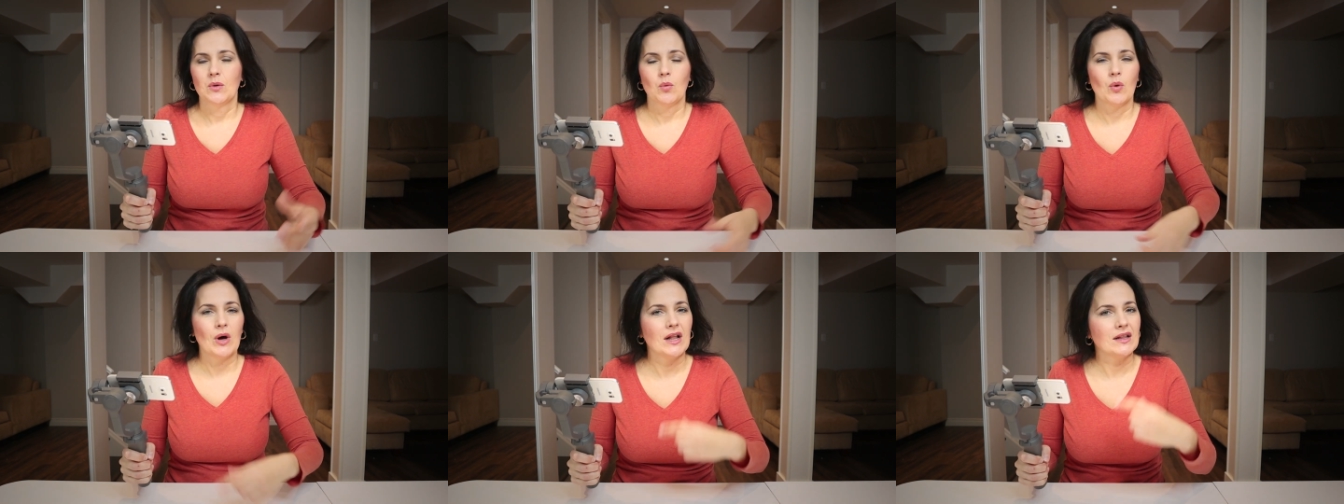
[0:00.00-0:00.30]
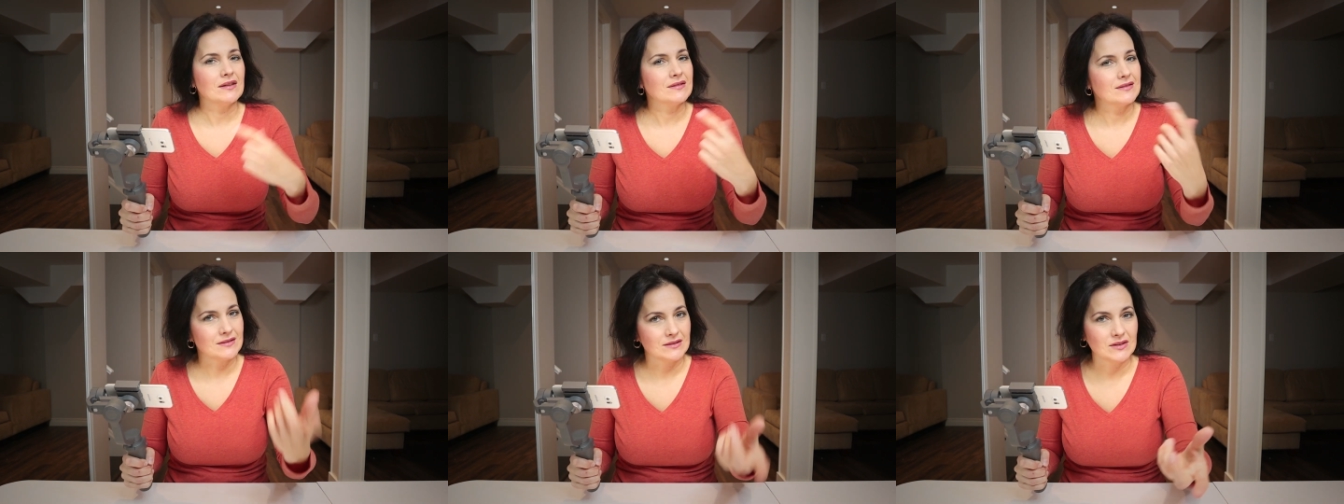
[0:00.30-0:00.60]

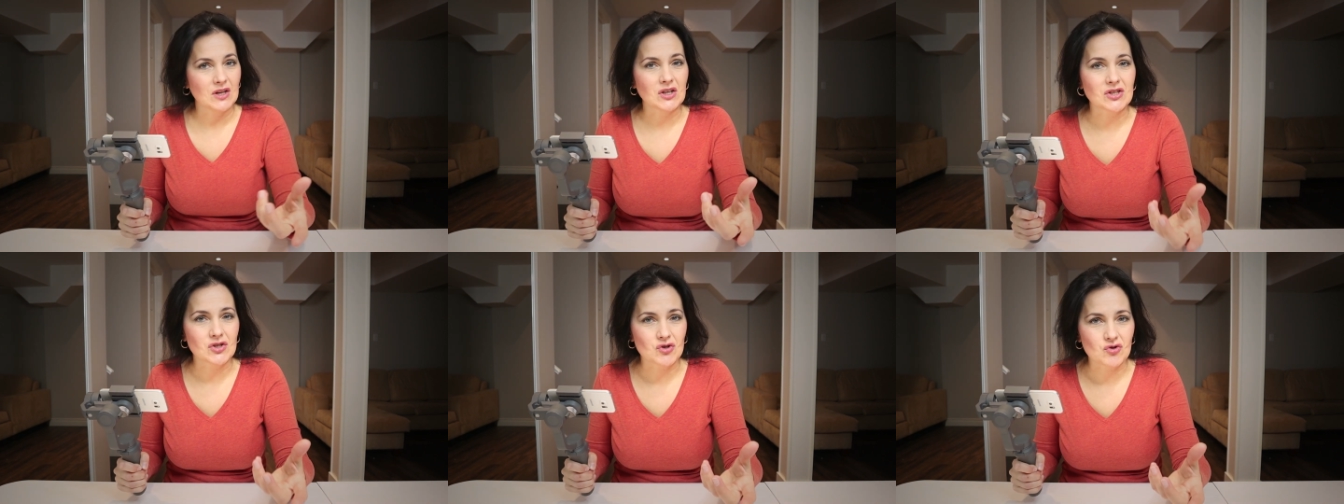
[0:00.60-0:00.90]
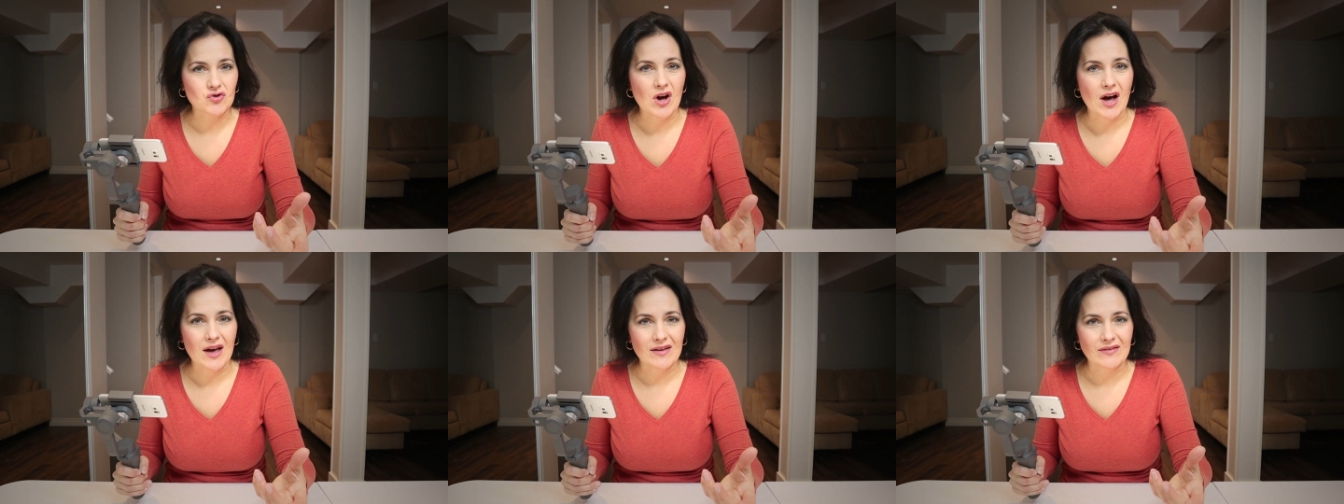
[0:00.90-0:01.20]
well, not
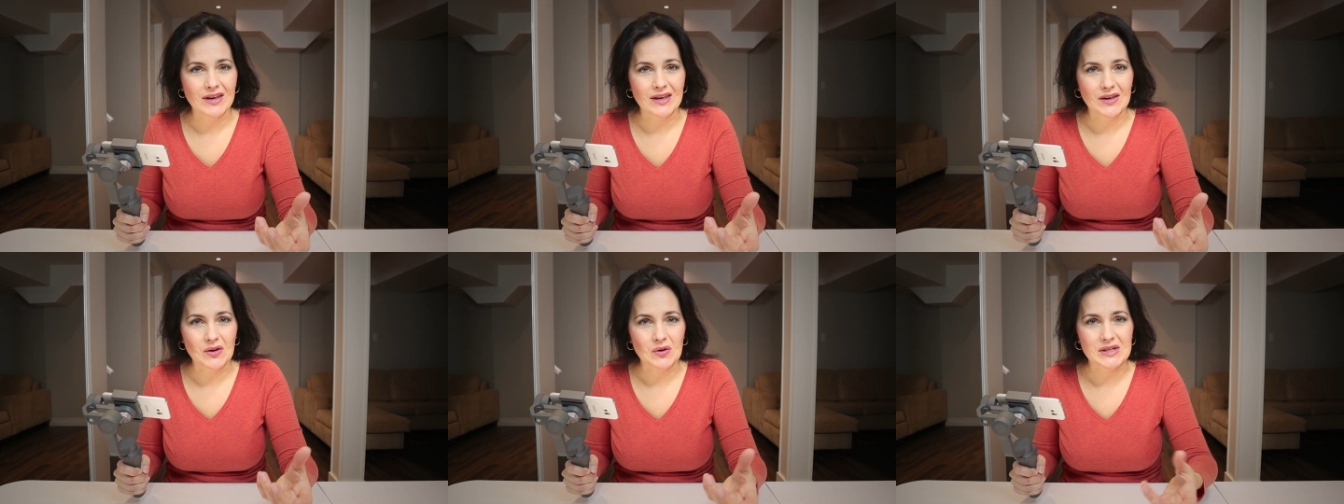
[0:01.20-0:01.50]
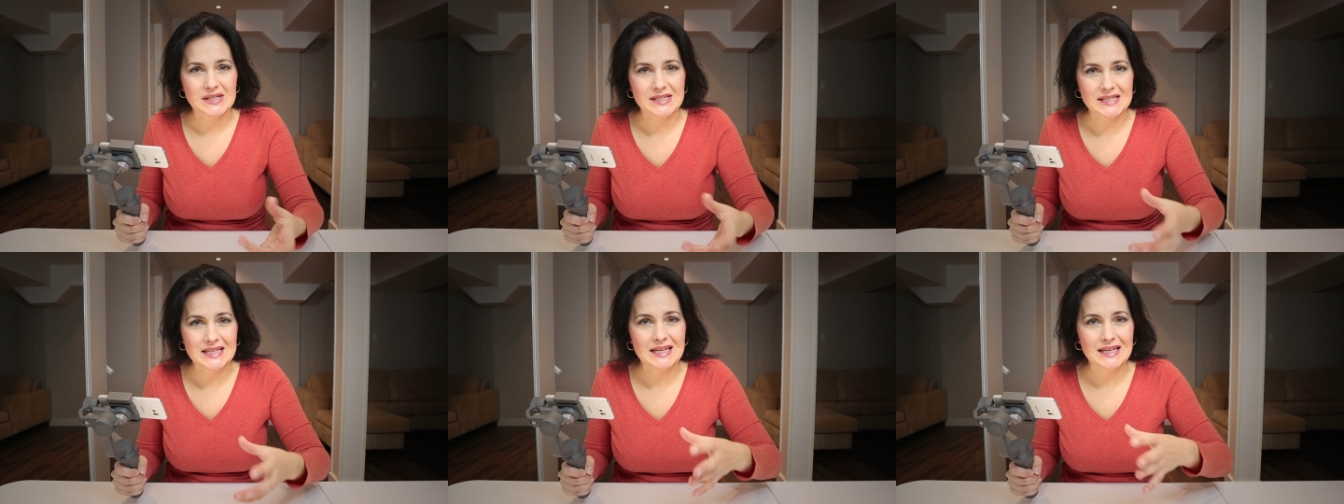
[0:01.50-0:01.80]
driving,
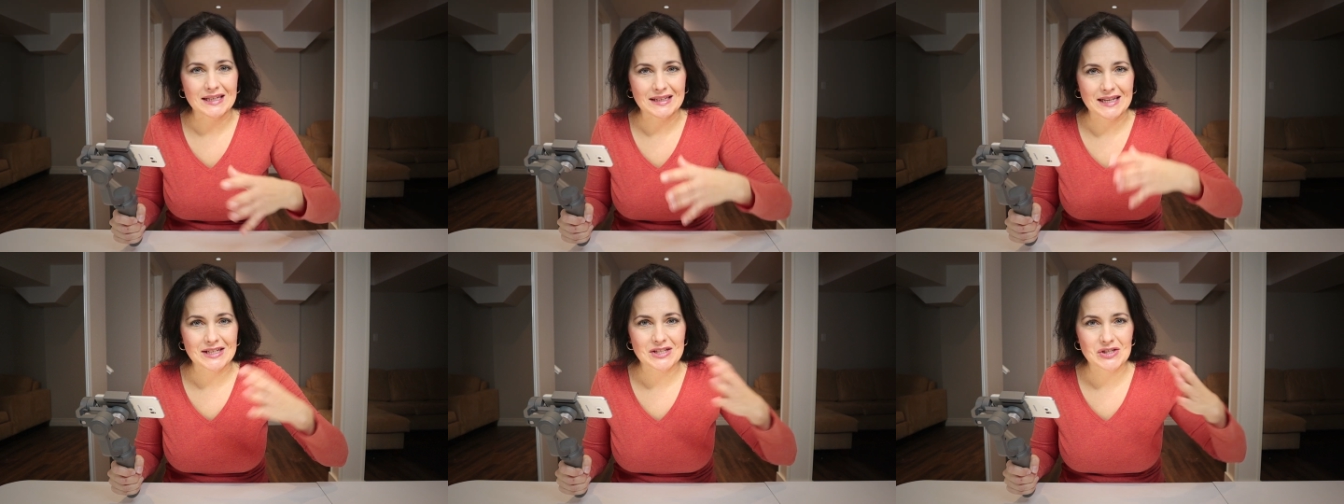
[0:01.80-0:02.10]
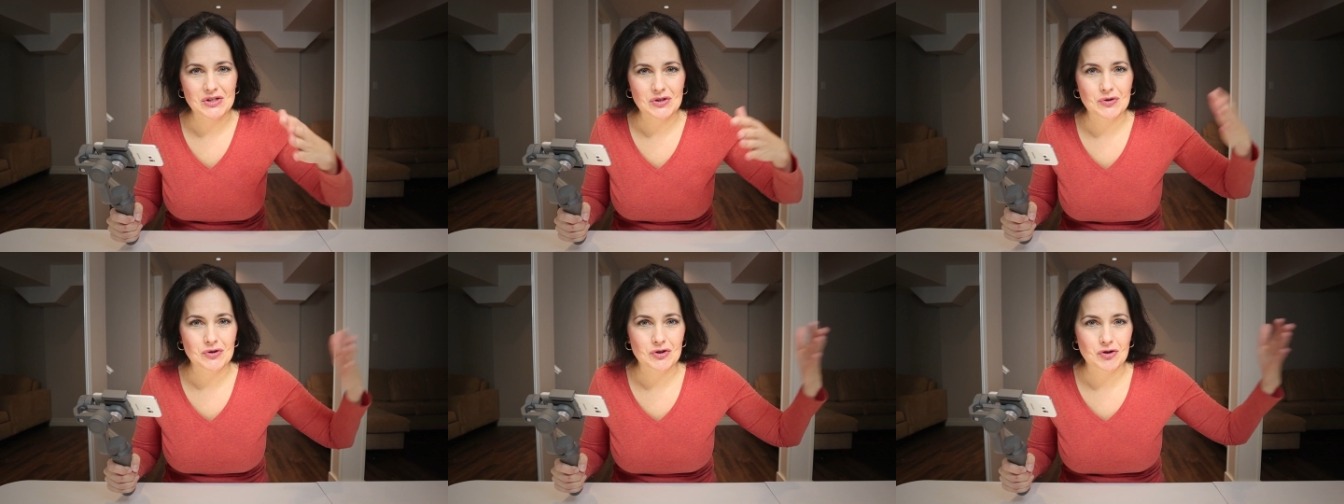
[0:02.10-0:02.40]
you're sitting
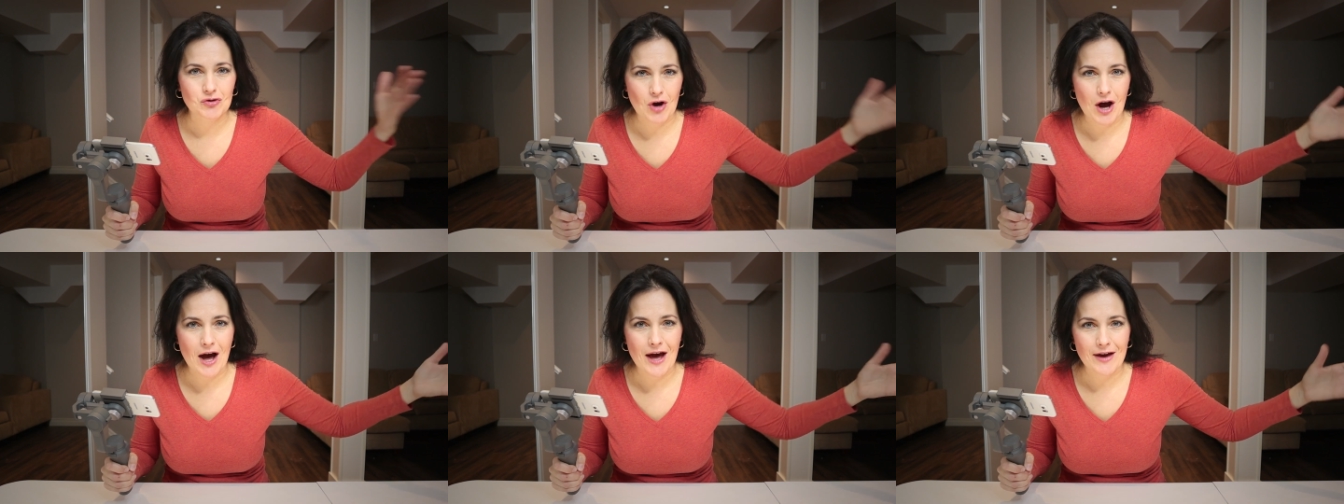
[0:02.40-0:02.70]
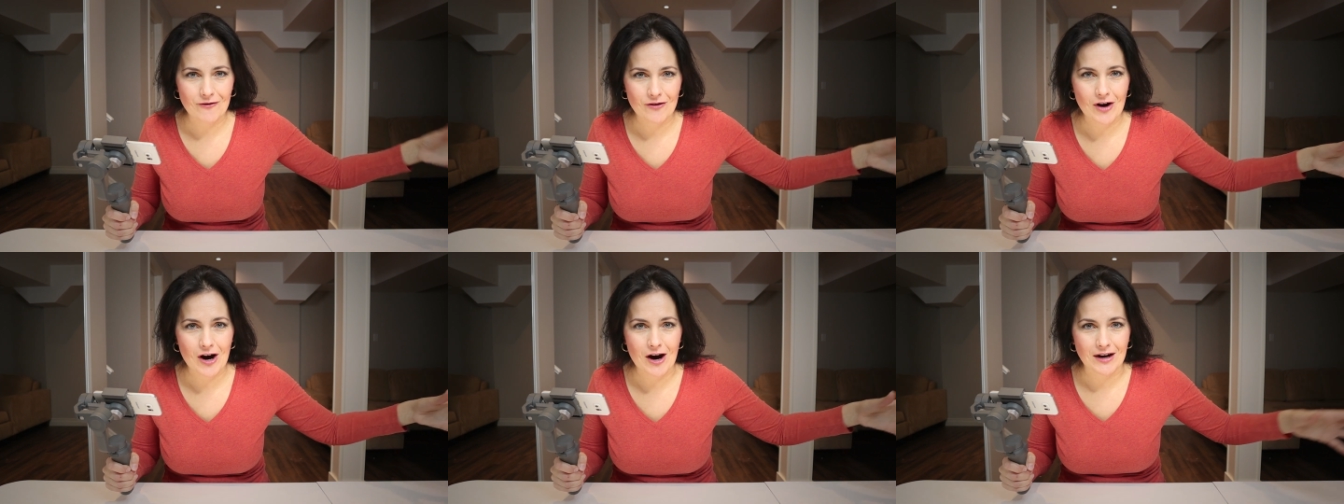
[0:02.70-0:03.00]
next to the
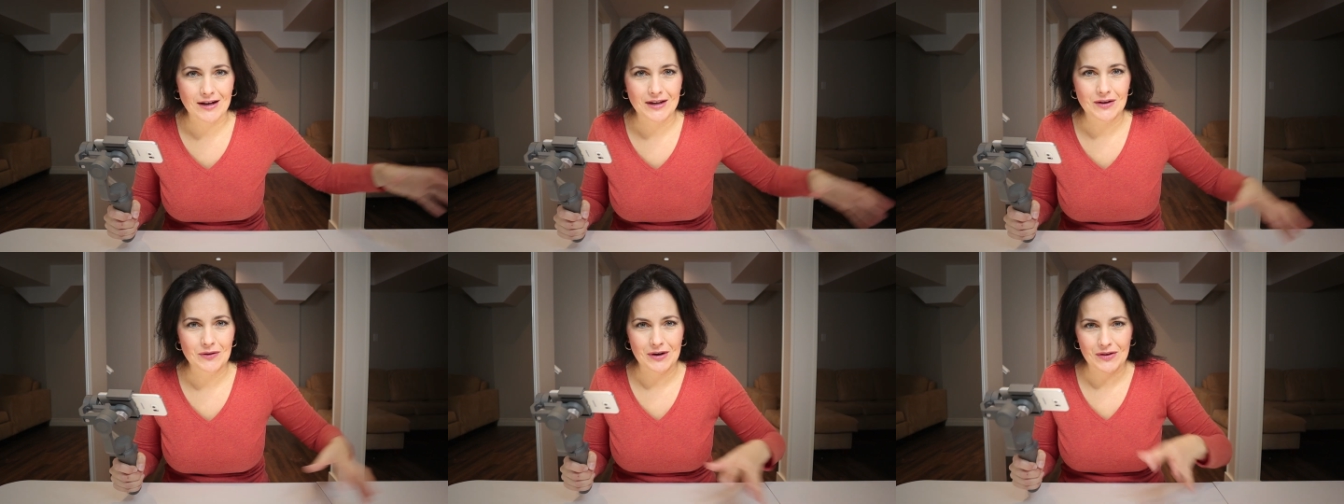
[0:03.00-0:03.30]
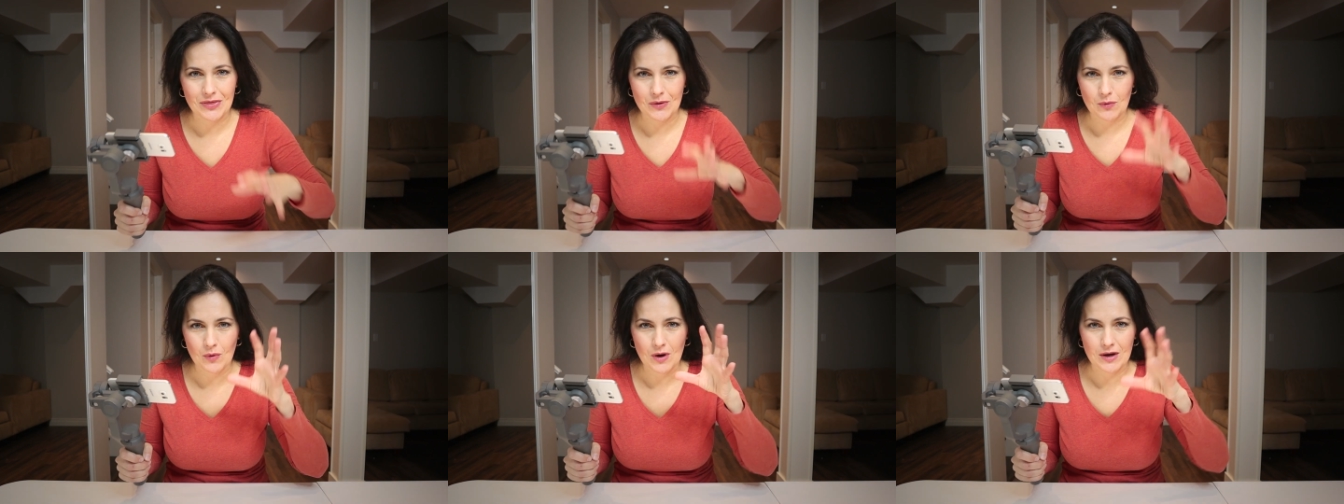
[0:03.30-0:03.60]
driver, you
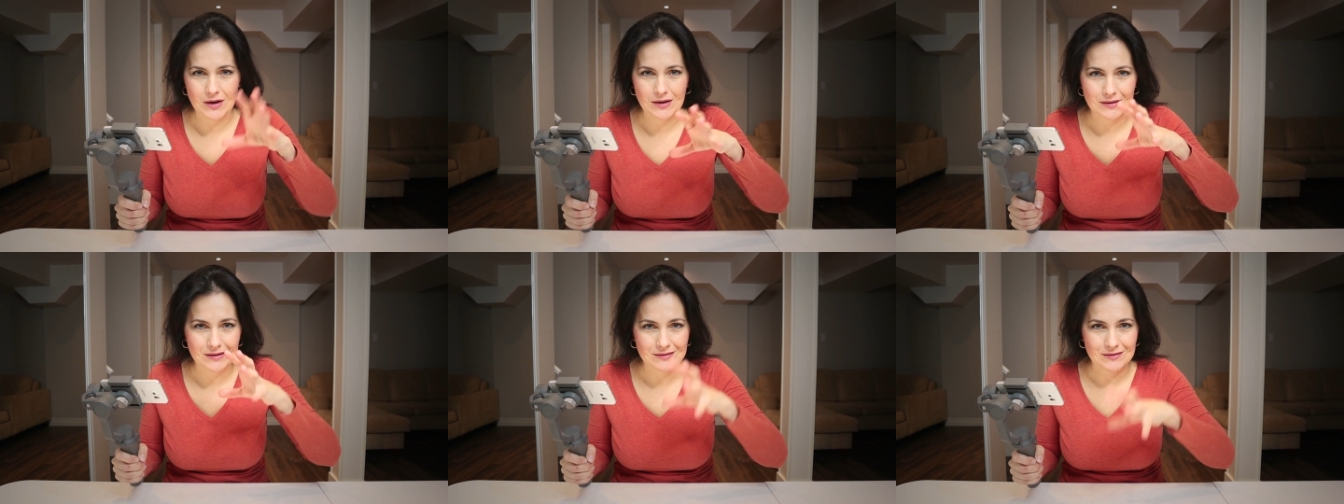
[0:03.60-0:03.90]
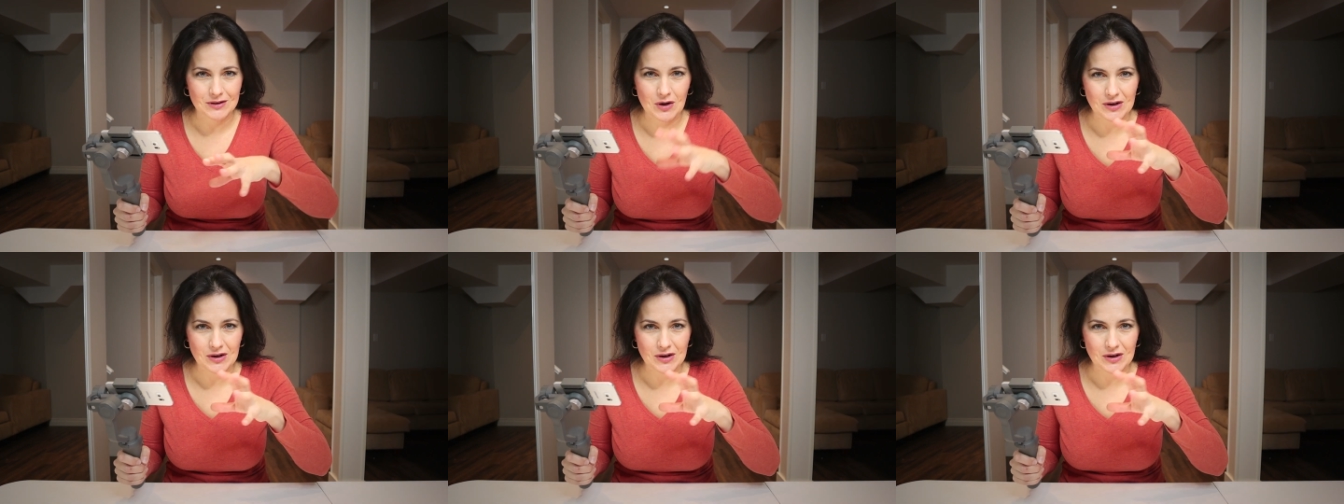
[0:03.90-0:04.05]
are the one,